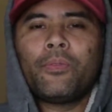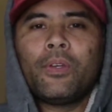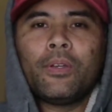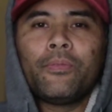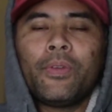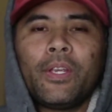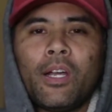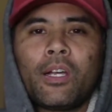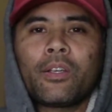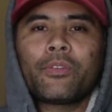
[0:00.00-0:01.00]

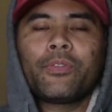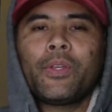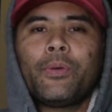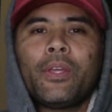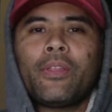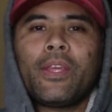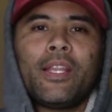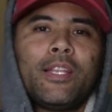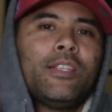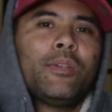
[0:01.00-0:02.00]
videography with
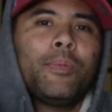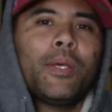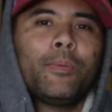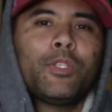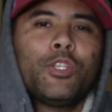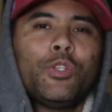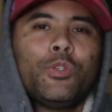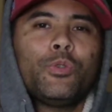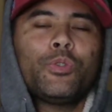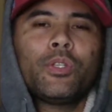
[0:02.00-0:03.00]
and to be able to
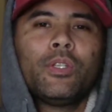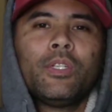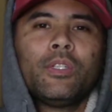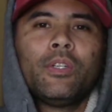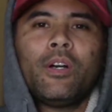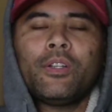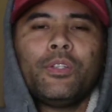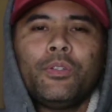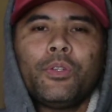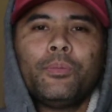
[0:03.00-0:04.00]
use on
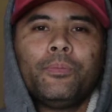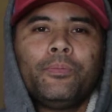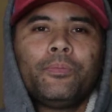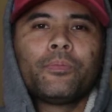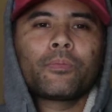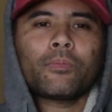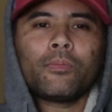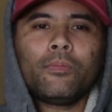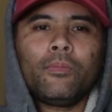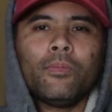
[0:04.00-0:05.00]
YouTube.
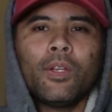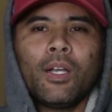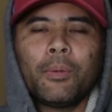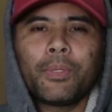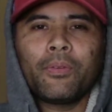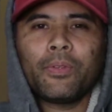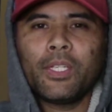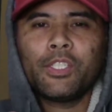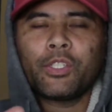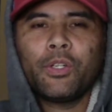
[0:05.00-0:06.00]
I'm
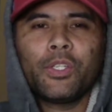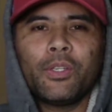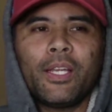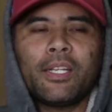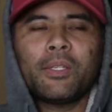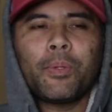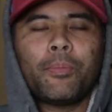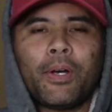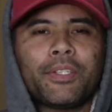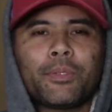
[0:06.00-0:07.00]
definitely showing you that it can be
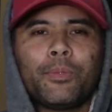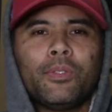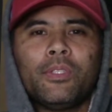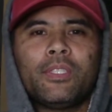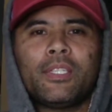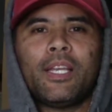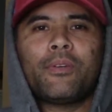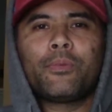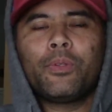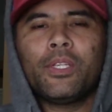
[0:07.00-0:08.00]
possible to
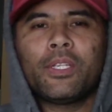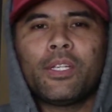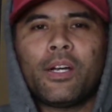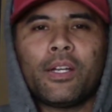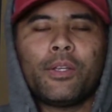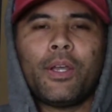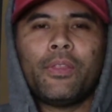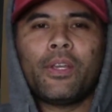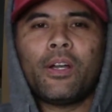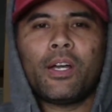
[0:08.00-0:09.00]
have really good audio. I
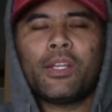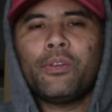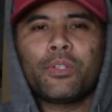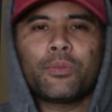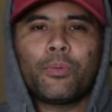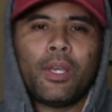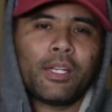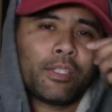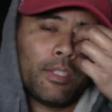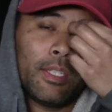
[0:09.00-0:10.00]
think audio is
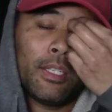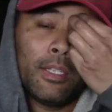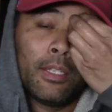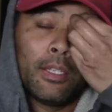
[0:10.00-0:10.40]
actually